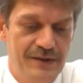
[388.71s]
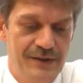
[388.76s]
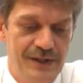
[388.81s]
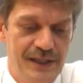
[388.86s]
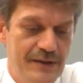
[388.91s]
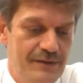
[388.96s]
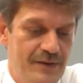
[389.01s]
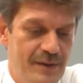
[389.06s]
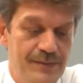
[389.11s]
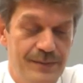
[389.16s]
to
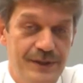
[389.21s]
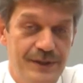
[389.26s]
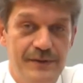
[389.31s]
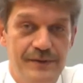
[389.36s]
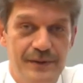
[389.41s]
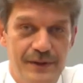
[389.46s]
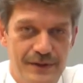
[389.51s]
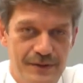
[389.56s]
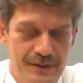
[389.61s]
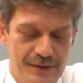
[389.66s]
give a
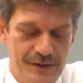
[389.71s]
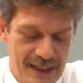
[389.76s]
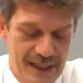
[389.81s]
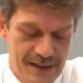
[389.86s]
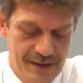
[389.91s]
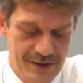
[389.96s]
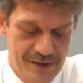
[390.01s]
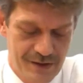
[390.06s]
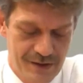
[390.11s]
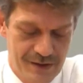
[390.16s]
brief
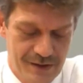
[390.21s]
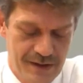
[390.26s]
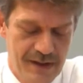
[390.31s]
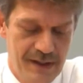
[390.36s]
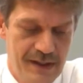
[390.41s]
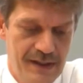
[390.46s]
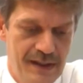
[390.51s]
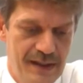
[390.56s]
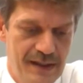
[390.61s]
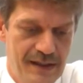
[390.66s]
introduction
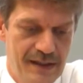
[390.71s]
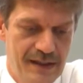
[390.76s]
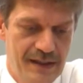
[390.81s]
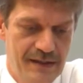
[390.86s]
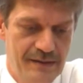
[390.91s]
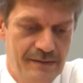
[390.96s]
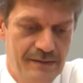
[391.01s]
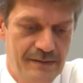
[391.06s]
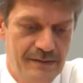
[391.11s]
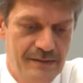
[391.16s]

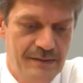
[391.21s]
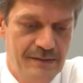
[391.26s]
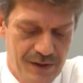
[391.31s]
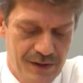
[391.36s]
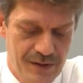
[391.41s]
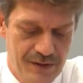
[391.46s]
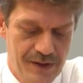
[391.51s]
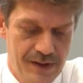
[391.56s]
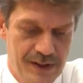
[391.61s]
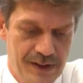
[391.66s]
um,
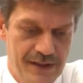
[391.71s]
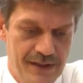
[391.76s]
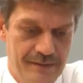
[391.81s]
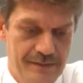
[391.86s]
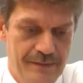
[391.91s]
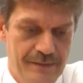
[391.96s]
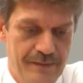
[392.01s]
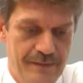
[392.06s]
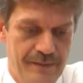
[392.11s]
going on here.